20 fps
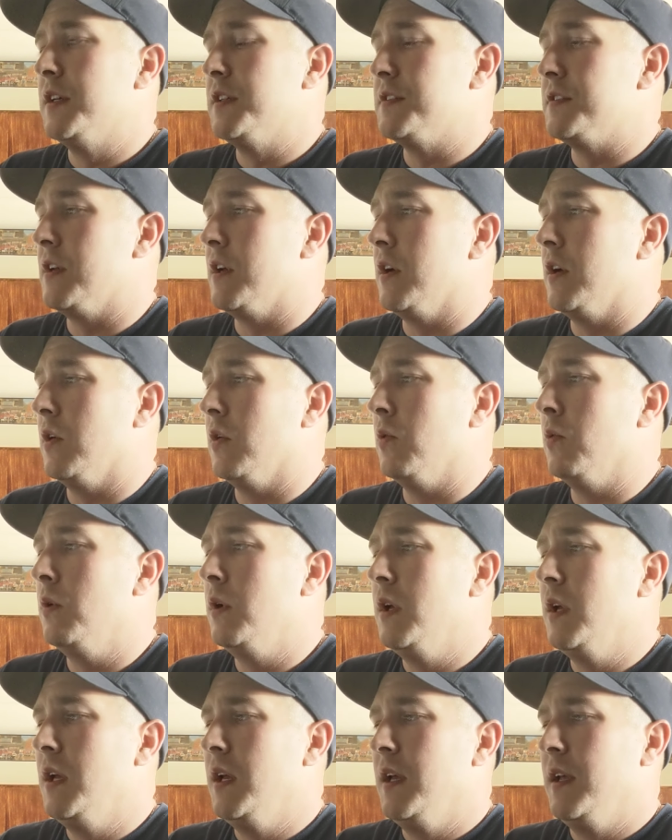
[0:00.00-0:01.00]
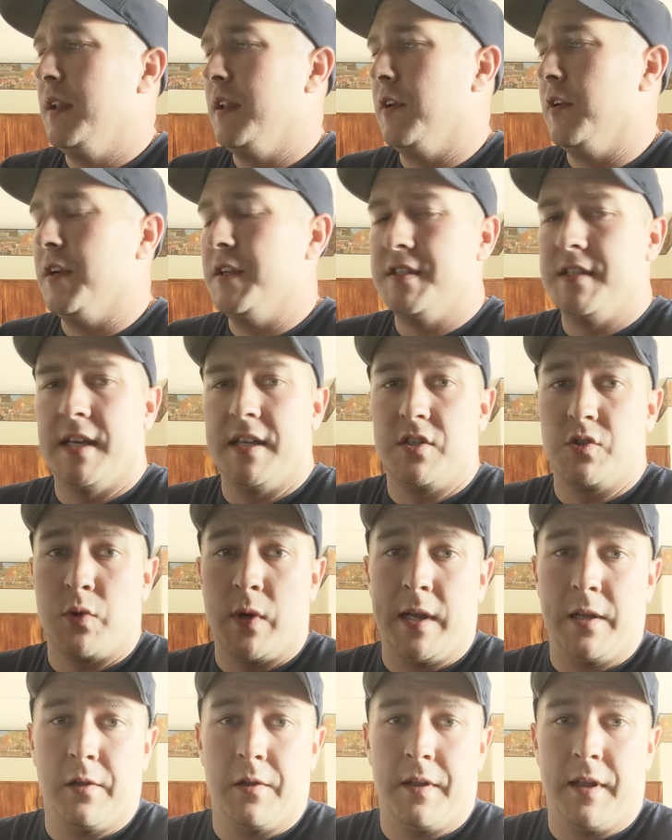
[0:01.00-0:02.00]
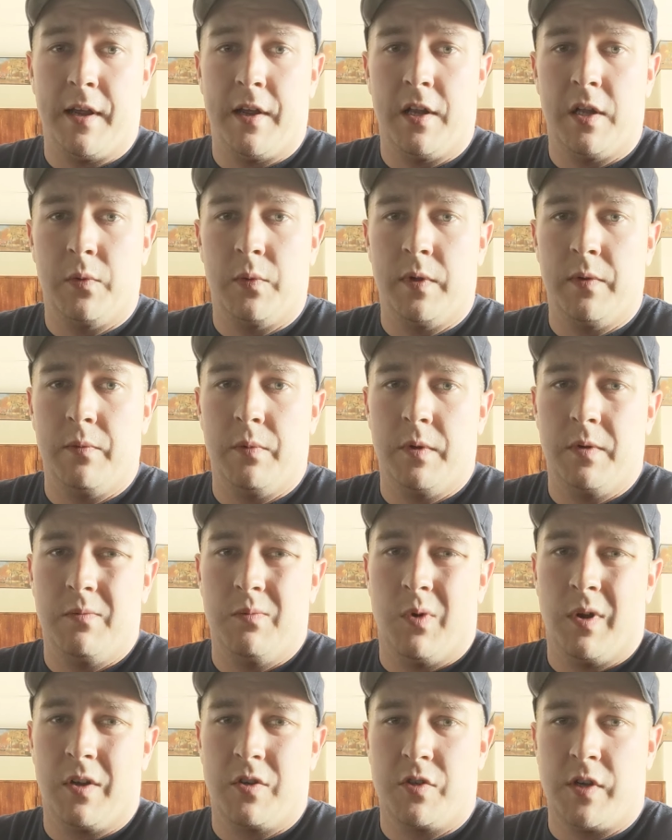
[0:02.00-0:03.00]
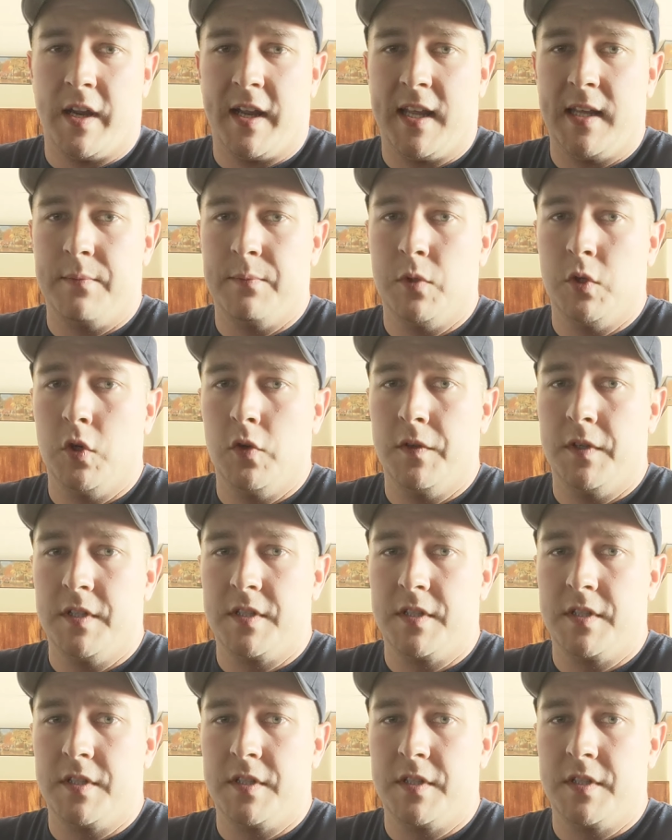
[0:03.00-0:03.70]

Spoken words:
So there is that trailer there that we would want to try and get moved.